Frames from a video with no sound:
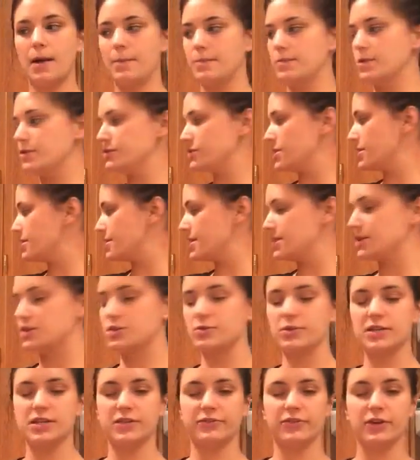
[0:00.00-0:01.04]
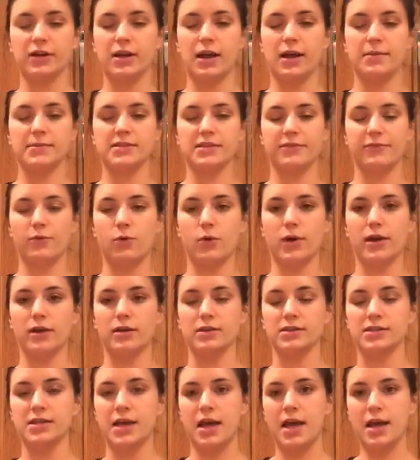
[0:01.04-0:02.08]
using these three different kinds of
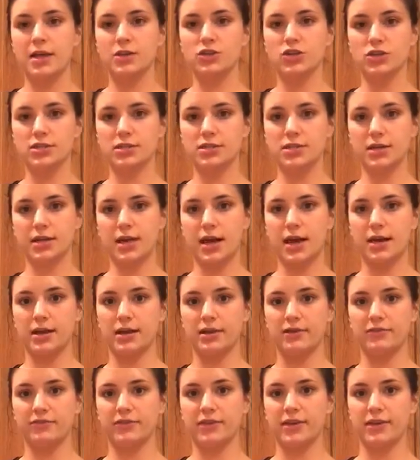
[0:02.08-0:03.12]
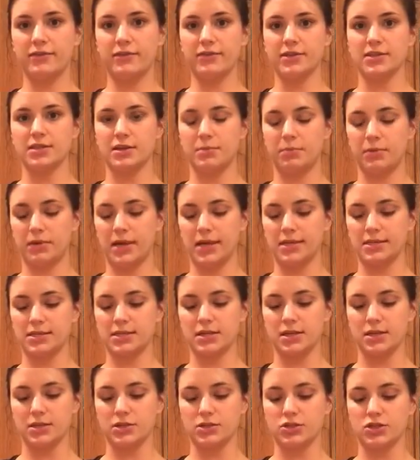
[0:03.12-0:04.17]
oils just to kind of give us a place
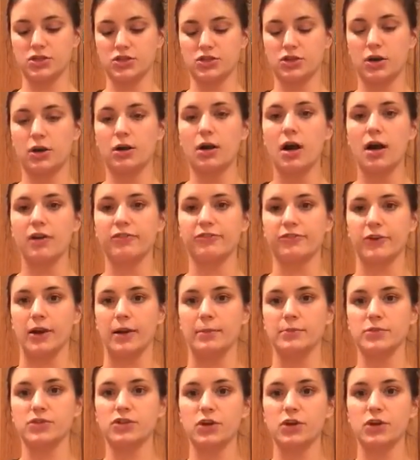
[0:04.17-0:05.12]
to start off from.